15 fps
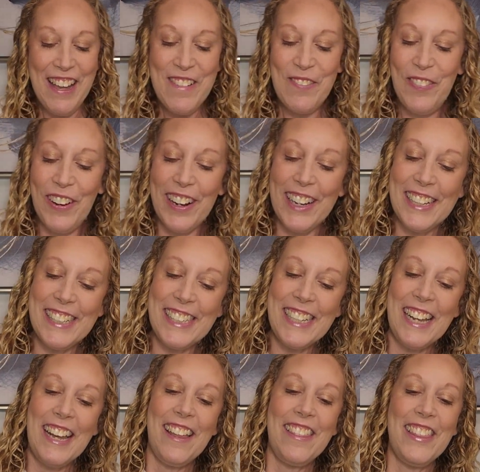but
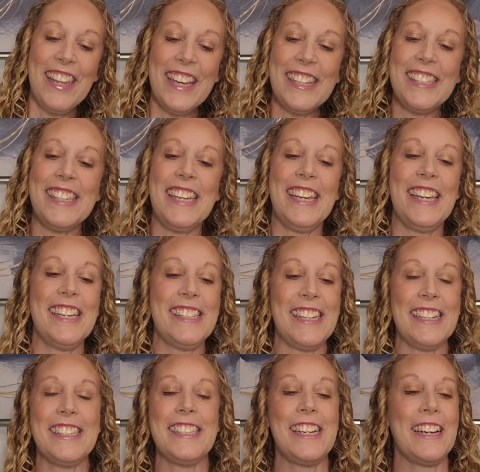this is
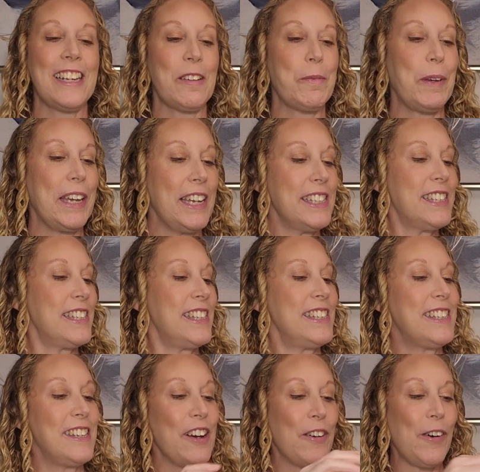a stunning piece.
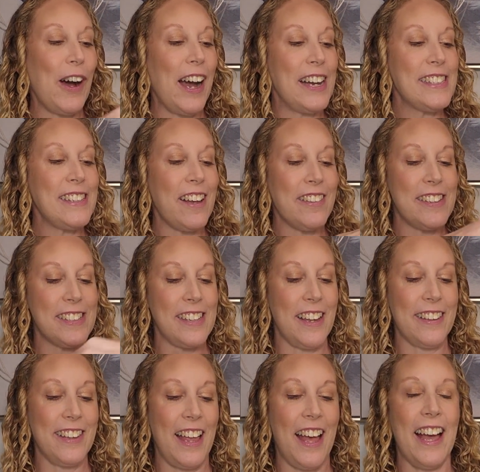So I saw this
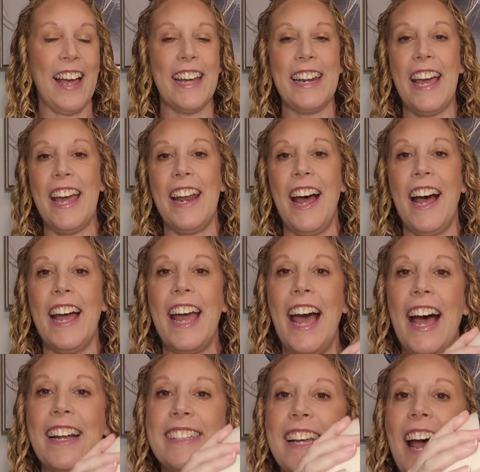online and I
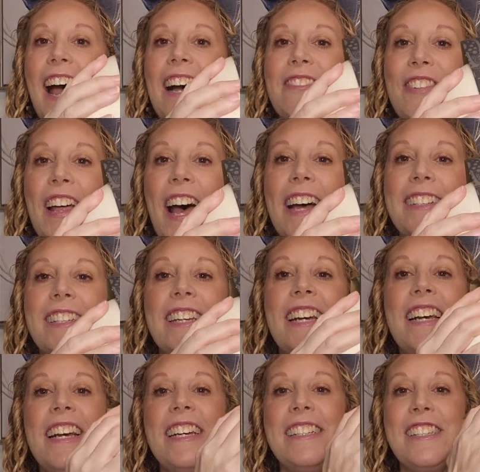had to have that.
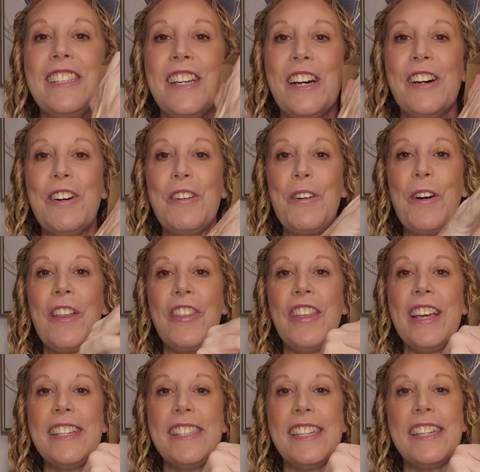So
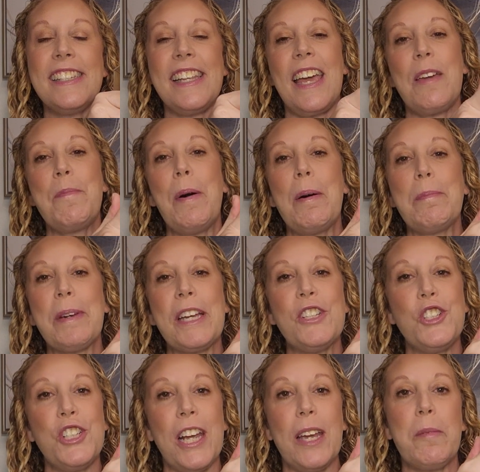this is a pumpkin
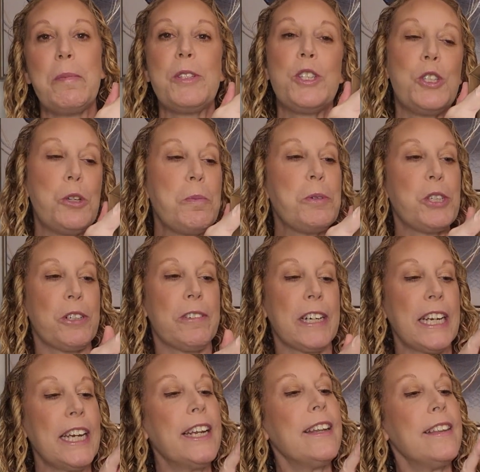shaped soup
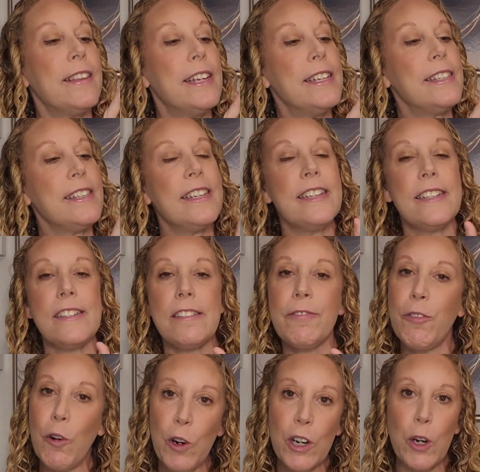tureen. This is
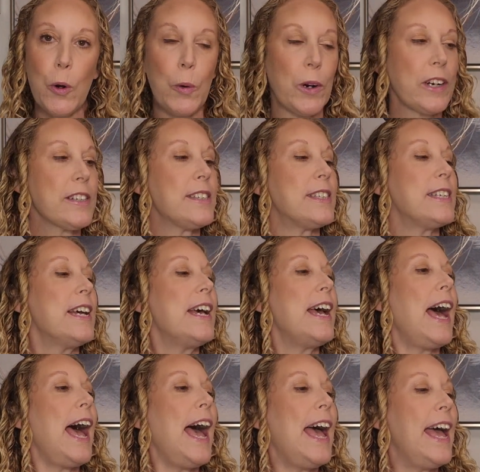4 quarts
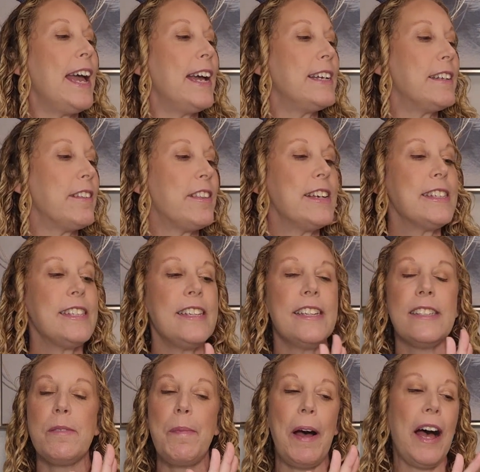and this
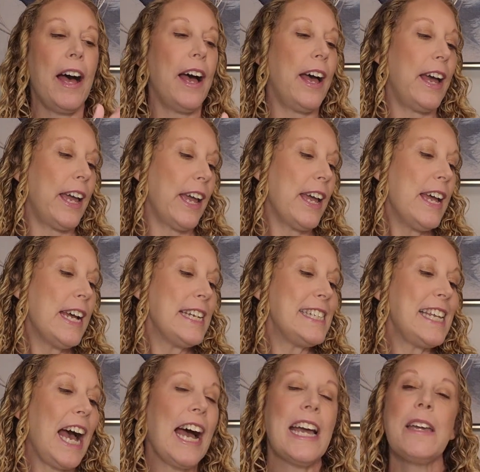is by
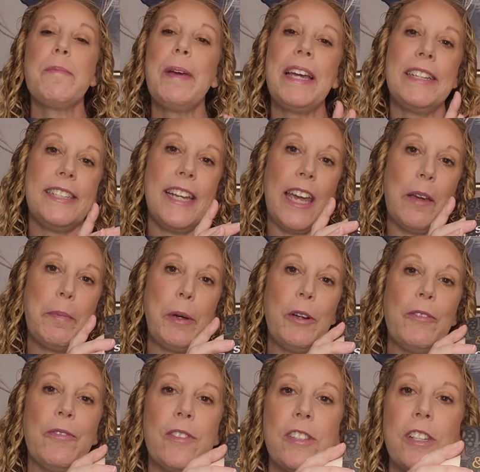Time and
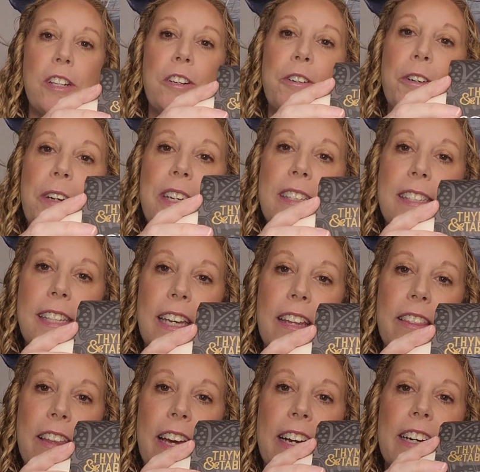Table. So you can see
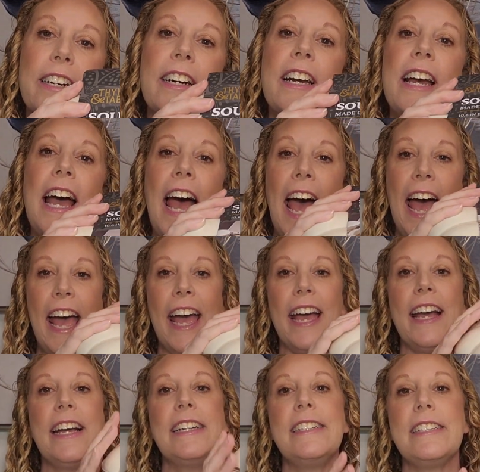it there.
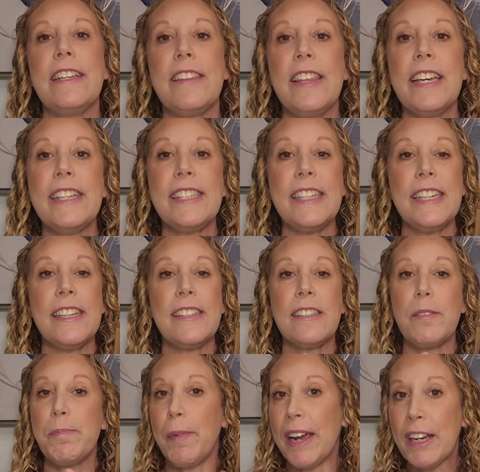And this is
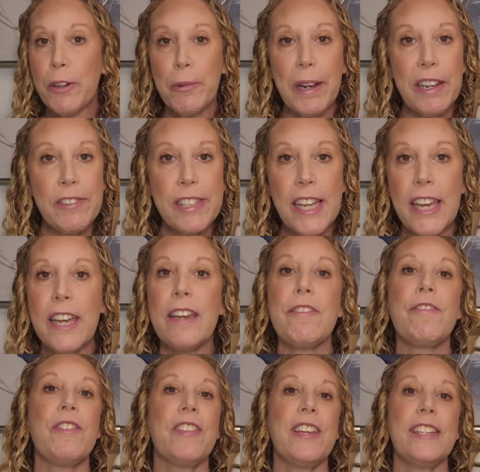microwave safe.
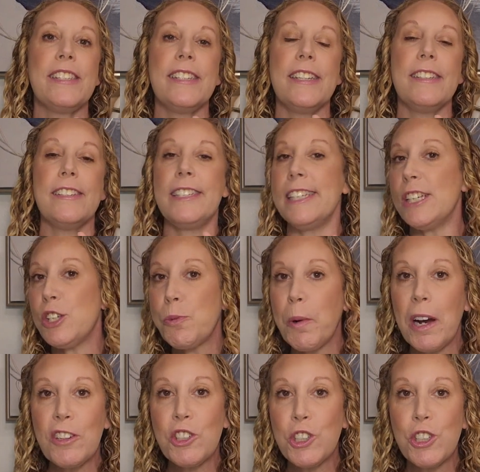This is
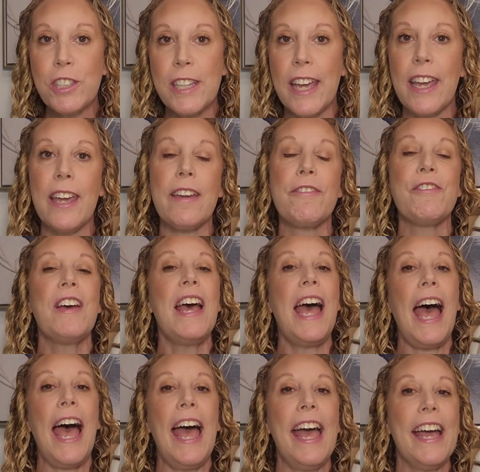dishwasher safe.
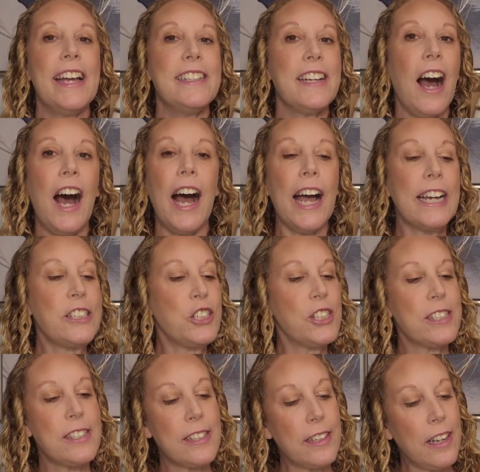And I
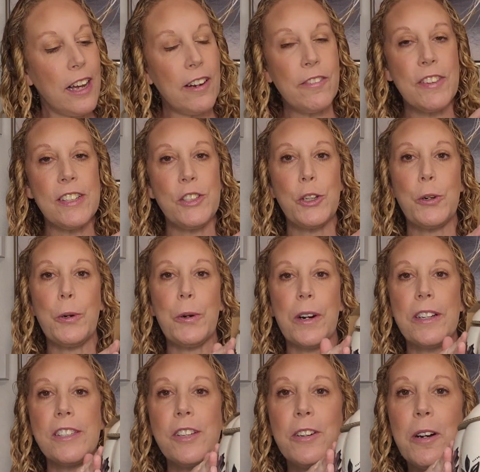just love the decor.
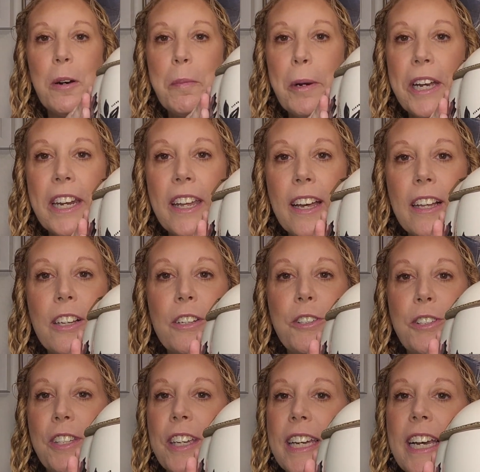So I'll bring it in close
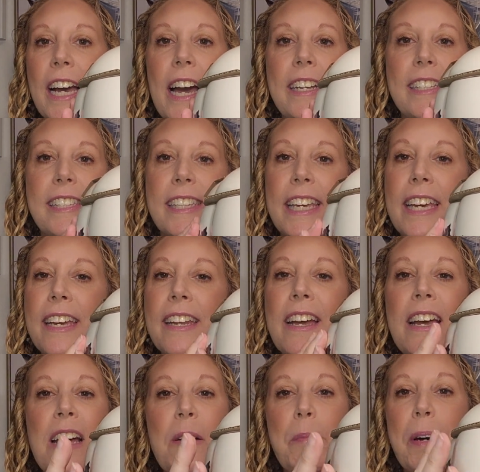so you can kind of see it.
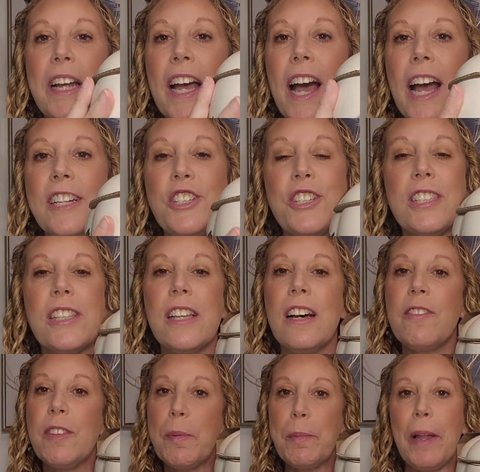But I just
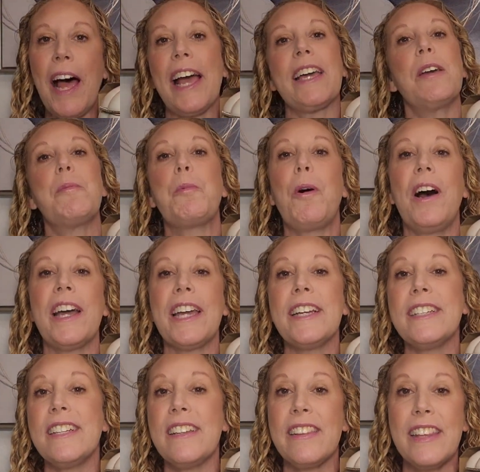love the black and
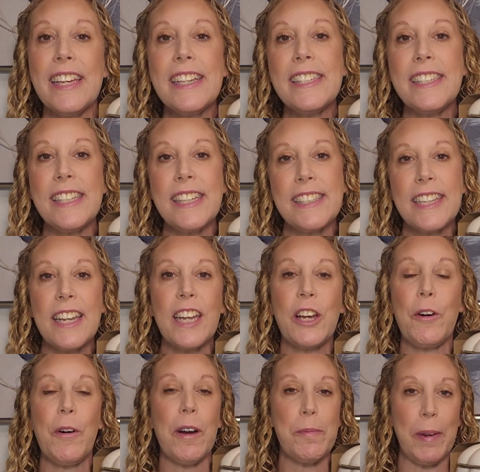white. This is gonna
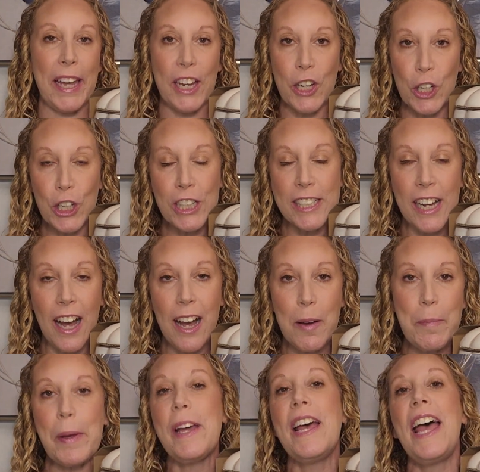go on my
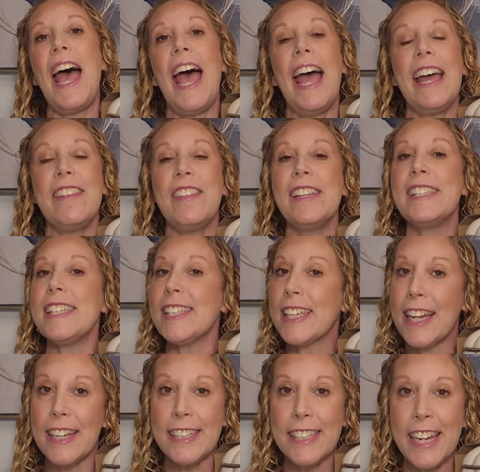cooktop and this is
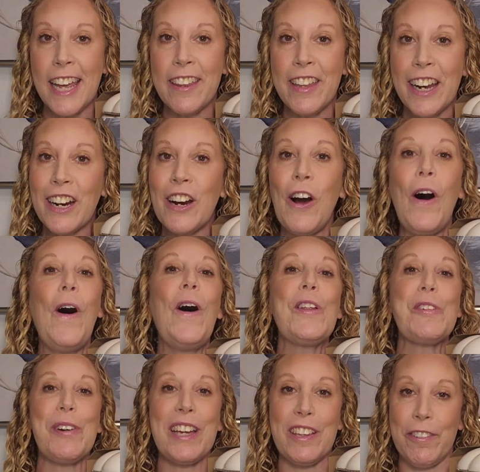gonna stay there all
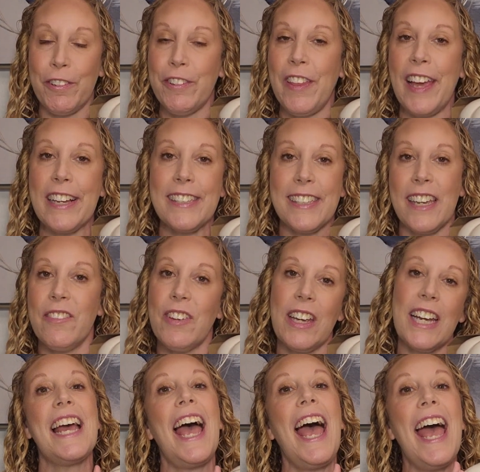the way through
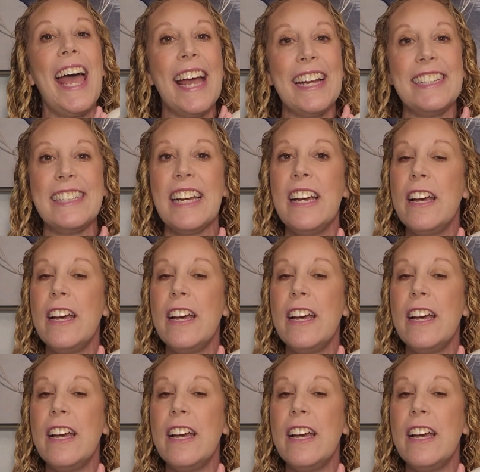Thanksgiving. And